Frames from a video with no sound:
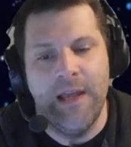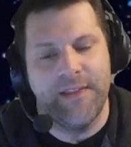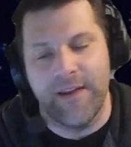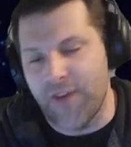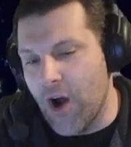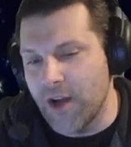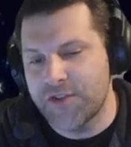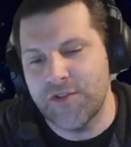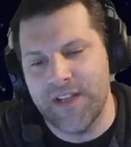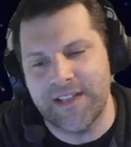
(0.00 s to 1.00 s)
They have the
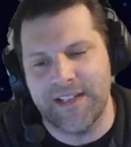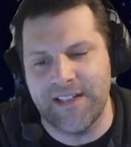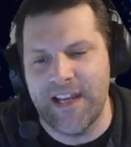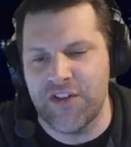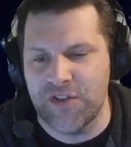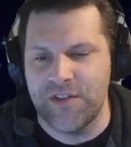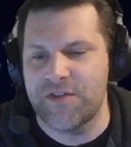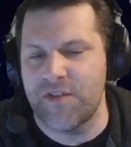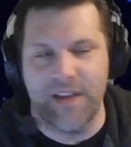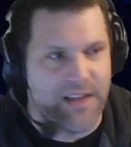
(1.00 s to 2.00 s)
Hunter designation,
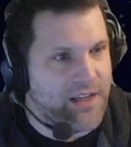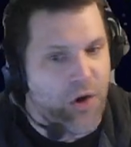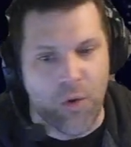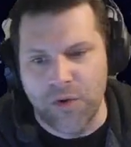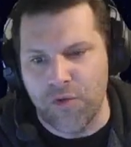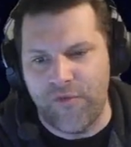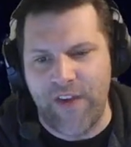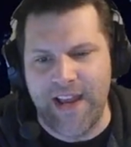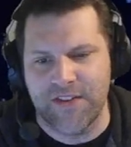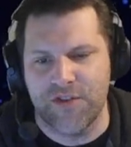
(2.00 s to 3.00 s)
so they can go a little
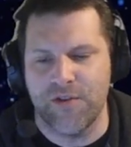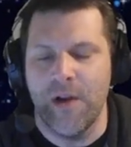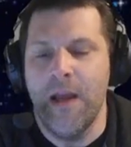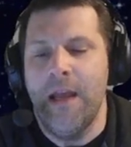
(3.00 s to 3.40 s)
faster.